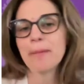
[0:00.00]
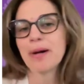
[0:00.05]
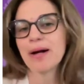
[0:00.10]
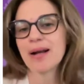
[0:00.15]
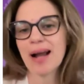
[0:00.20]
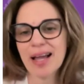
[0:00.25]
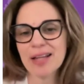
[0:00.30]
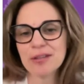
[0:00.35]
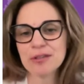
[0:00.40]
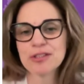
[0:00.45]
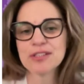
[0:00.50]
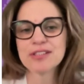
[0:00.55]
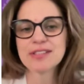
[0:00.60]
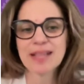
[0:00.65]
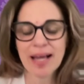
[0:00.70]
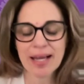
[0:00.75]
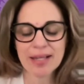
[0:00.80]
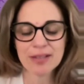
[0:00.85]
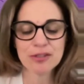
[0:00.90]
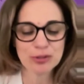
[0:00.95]
but I
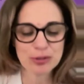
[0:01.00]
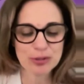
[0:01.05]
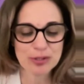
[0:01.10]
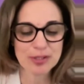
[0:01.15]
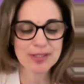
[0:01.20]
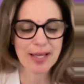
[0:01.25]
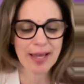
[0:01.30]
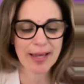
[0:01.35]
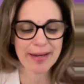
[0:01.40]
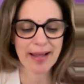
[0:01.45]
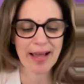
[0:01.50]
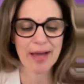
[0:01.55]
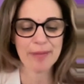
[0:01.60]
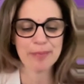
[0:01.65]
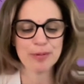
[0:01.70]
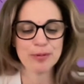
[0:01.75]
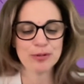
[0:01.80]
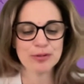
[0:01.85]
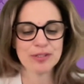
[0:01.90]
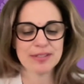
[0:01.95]
decided to sign
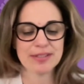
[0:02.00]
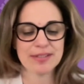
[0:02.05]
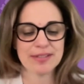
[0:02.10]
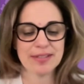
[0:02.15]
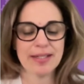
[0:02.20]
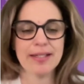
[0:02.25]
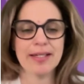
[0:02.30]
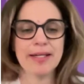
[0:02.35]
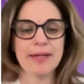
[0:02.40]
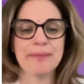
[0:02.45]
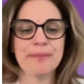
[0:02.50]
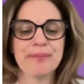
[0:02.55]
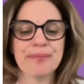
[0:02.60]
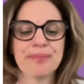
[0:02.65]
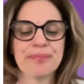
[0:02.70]
up to the study.